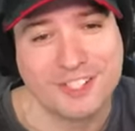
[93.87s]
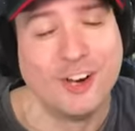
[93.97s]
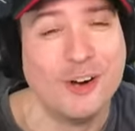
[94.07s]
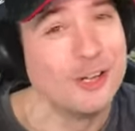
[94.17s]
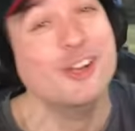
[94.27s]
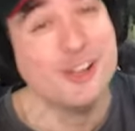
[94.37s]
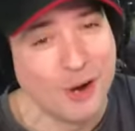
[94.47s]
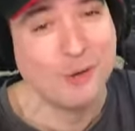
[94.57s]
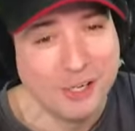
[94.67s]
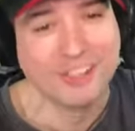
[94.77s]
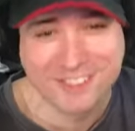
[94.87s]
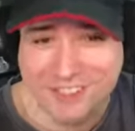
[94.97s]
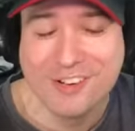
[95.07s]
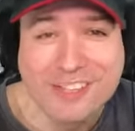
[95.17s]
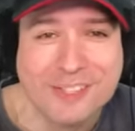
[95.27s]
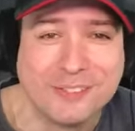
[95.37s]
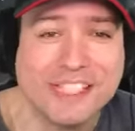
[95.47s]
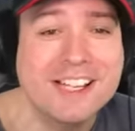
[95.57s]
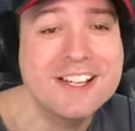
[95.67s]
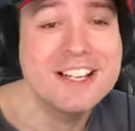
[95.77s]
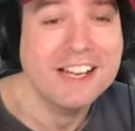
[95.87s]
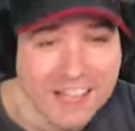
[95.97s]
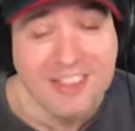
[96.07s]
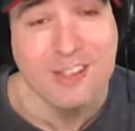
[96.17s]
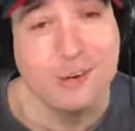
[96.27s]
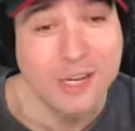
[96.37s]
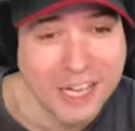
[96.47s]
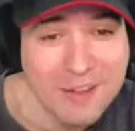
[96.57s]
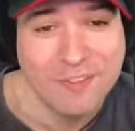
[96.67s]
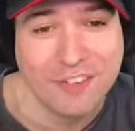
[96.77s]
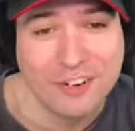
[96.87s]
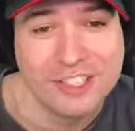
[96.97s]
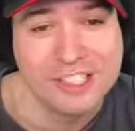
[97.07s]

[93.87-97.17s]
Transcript: so you know we're going to be in the game for a